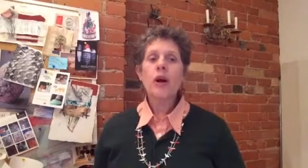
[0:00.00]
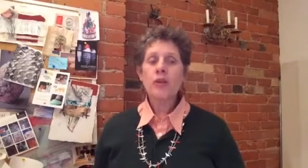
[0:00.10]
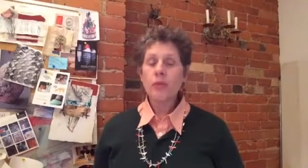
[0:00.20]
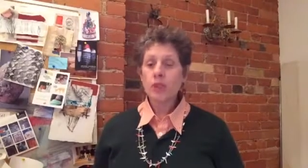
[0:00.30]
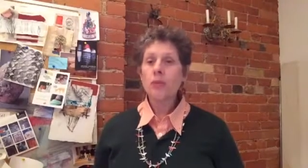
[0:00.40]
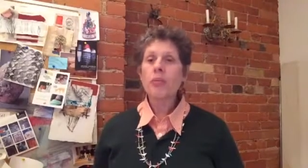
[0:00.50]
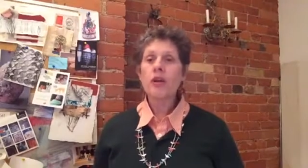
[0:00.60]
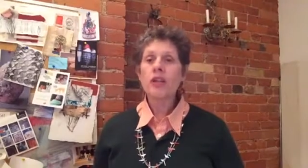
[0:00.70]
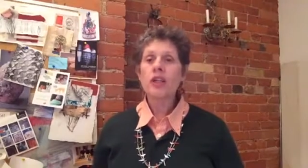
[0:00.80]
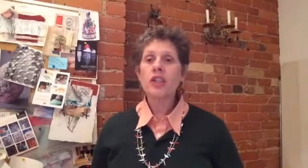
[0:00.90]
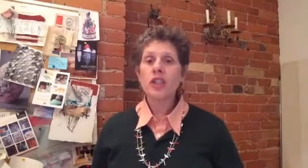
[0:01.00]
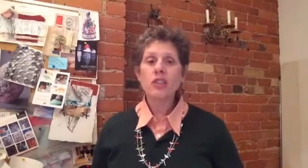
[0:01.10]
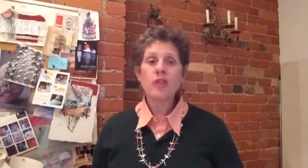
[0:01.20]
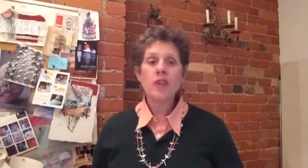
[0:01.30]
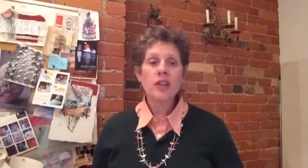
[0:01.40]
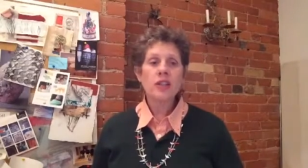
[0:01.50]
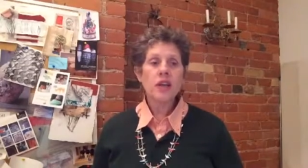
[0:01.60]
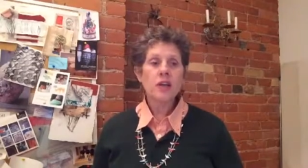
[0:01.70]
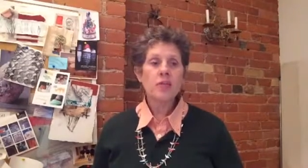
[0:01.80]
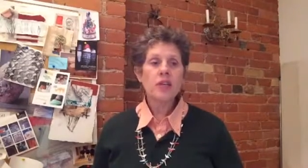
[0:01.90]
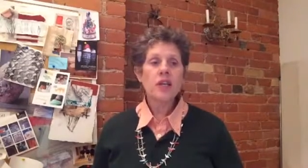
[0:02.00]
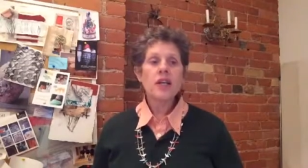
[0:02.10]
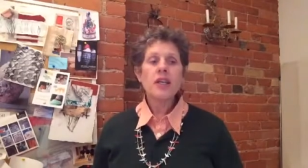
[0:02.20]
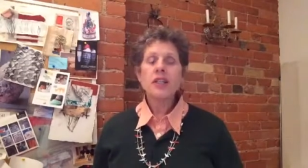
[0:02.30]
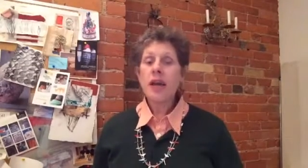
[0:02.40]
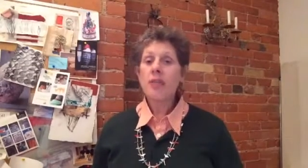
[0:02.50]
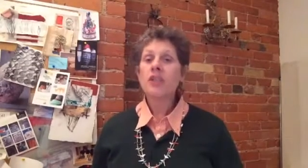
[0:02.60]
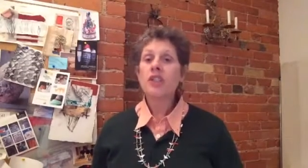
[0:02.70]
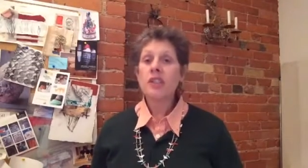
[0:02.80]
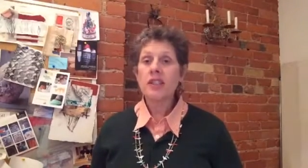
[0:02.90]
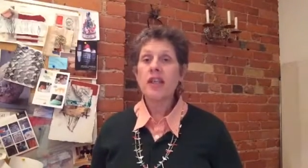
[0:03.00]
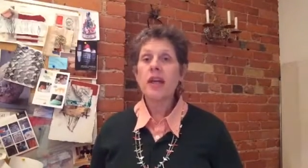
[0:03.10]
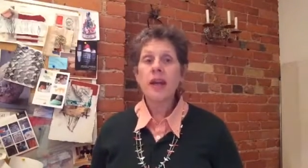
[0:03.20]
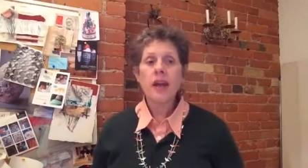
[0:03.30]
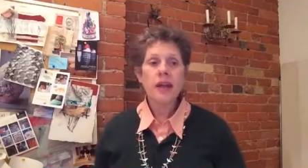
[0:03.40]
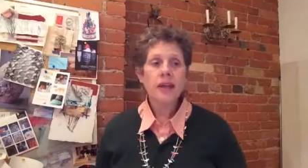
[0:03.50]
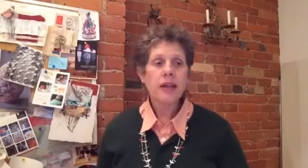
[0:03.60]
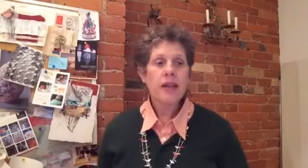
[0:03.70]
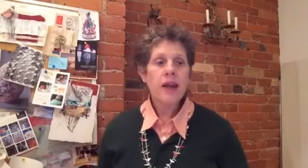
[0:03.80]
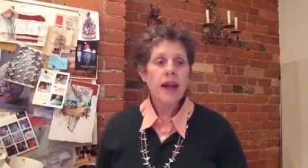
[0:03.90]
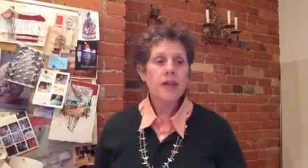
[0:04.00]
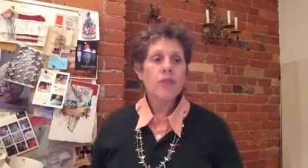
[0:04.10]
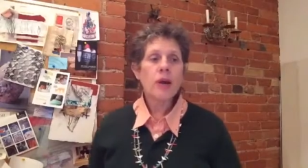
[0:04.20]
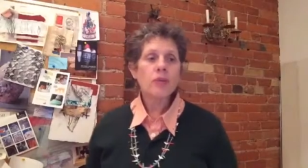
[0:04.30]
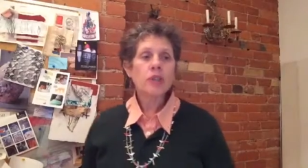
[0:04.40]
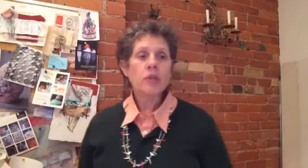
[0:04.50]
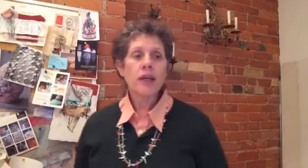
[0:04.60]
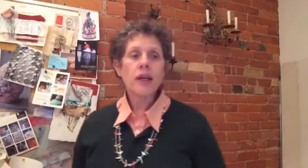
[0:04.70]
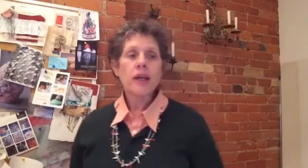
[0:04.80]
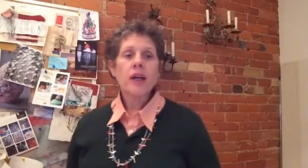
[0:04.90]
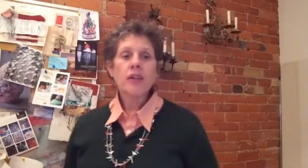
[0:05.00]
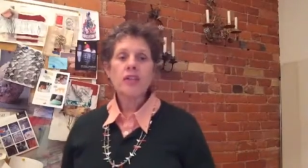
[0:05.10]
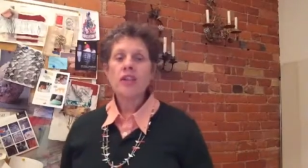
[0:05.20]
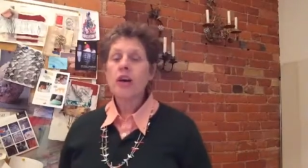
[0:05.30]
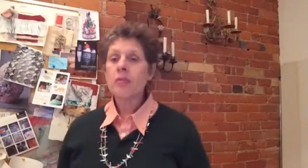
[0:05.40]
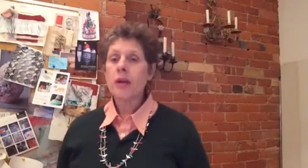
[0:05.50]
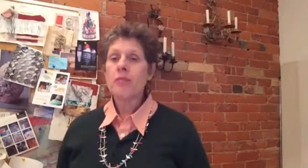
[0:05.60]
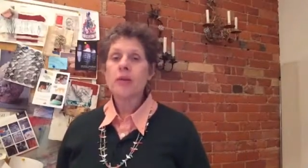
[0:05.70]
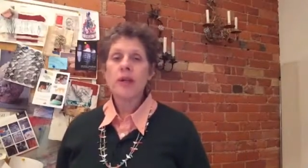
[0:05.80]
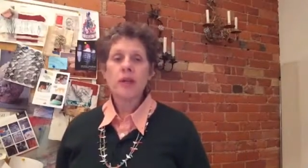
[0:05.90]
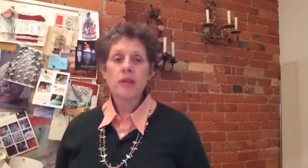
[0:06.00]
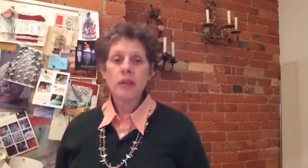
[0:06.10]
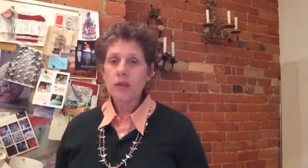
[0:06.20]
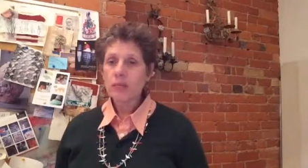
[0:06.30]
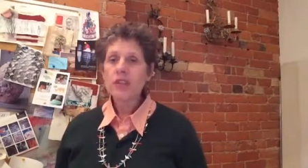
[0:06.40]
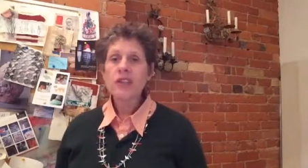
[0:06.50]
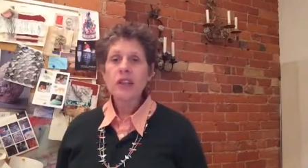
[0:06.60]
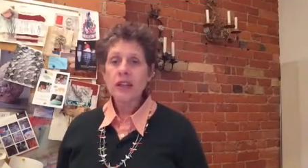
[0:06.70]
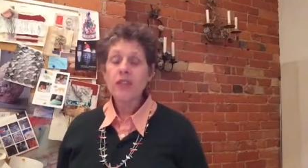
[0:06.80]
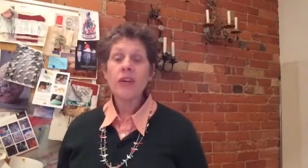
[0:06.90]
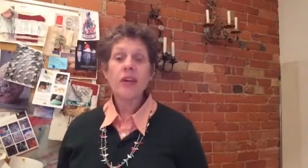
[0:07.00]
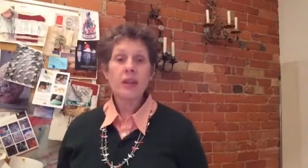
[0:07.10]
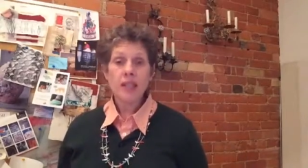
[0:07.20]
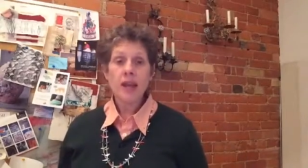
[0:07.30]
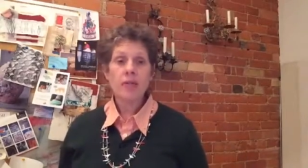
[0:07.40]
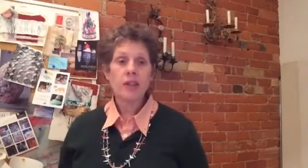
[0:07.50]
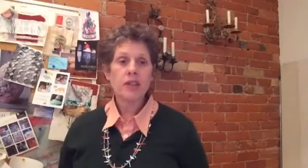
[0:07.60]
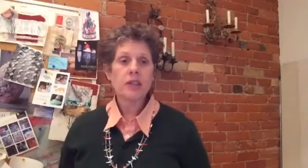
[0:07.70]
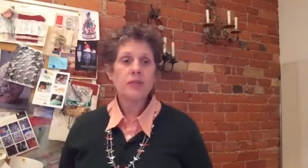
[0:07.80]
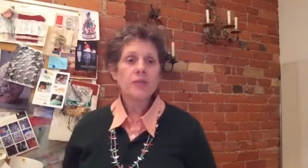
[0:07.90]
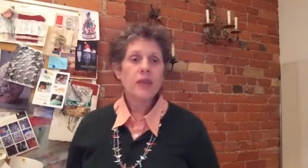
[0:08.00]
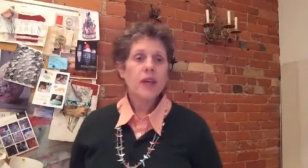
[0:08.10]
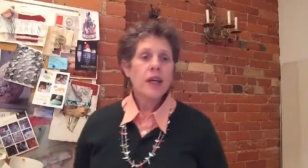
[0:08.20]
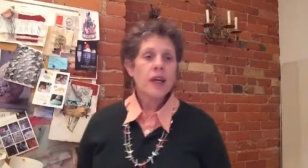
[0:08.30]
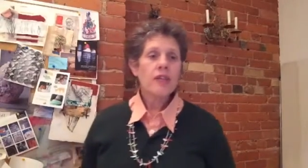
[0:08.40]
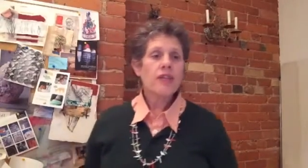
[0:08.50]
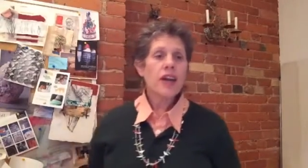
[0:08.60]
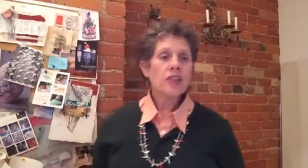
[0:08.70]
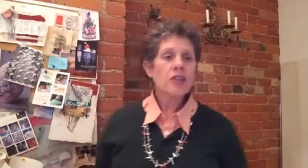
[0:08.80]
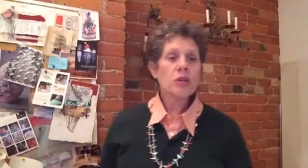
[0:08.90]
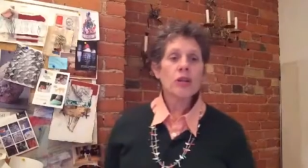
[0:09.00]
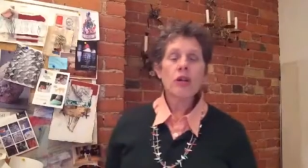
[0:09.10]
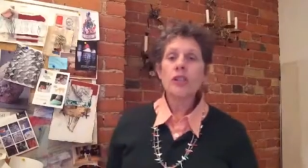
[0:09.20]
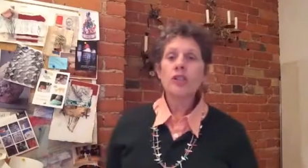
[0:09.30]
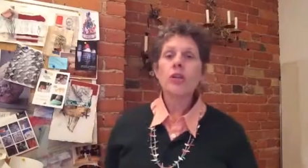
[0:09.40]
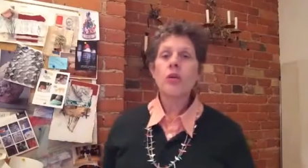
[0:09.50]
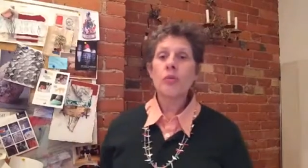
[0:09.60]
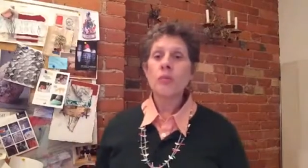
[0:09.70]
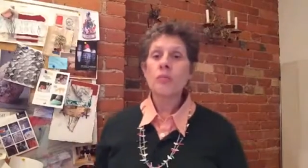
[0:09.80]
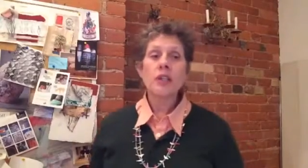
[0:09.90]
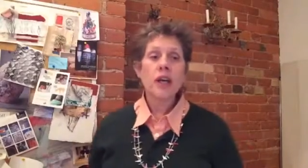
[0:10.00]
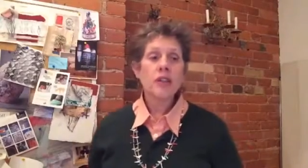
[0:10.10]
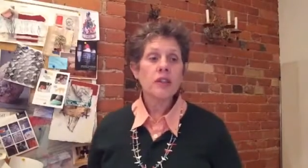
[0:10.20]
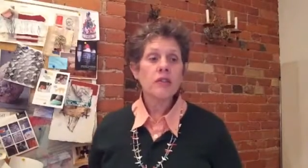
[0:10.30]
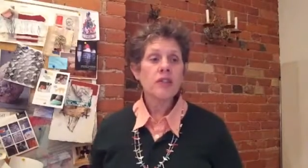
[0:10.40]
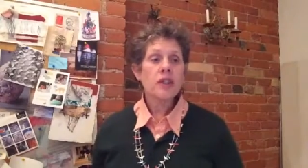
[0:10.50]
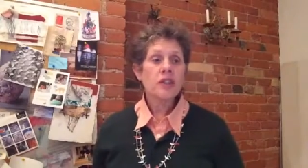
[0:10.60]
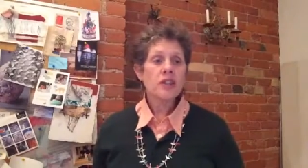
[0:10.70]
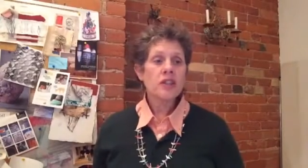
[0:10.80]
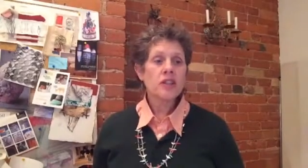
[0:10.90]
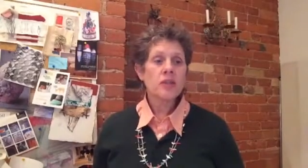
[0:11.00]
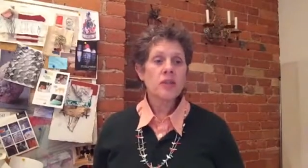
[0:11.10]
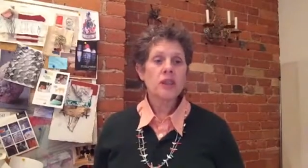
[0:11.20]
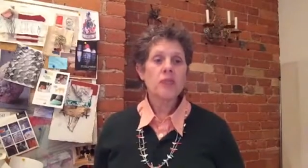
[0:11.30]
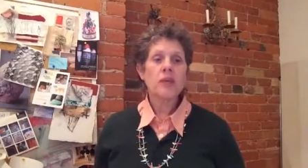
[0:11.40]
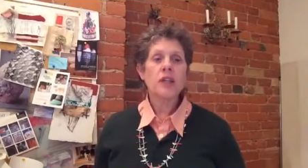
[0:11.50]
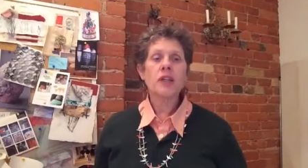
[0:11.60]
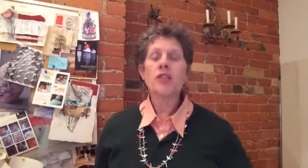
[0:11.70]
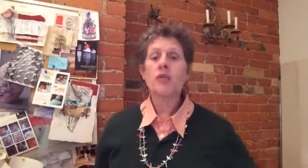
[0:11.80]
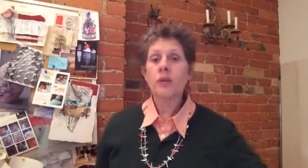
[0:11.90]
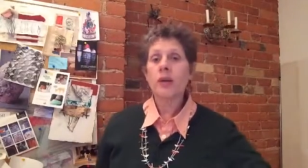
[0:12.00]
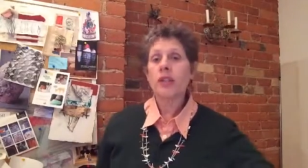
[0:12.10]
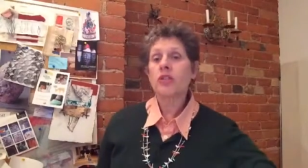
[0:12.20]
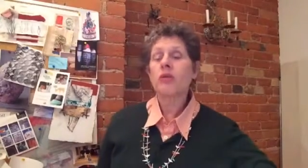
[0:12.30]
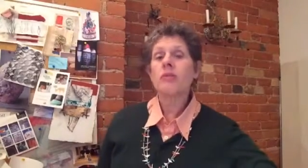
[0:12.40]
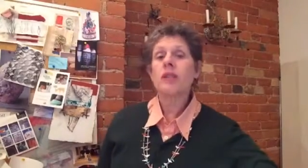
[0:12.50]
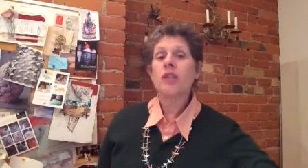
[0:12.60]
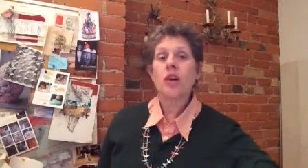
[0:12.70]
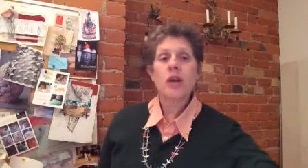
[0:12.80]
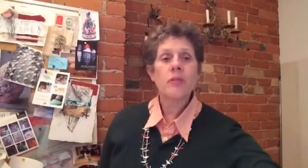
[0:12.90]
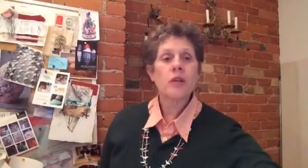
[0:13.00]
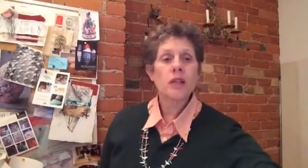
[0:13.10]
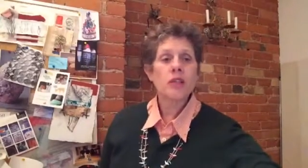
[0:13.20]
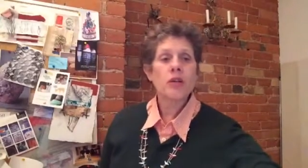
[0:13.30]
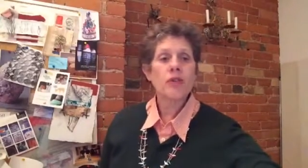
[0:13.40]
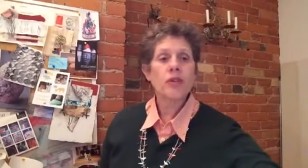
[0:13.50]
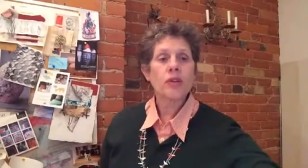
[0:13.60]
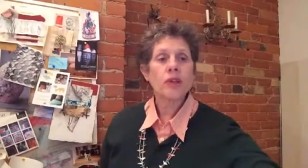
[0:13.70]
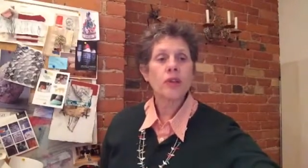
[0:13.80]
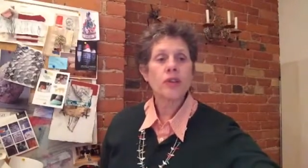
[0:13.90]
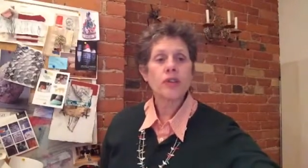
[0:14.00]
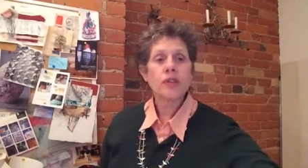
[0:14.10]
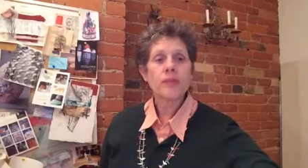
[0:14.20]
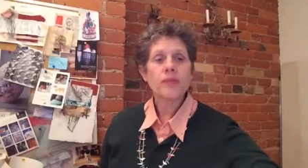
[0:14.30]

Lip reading: which are part of the digestive enzymes, damaging DNA, and rupturing the cell membrane, like significant damage. It affects neurological and reproductive system, which have been extremely documented over the years.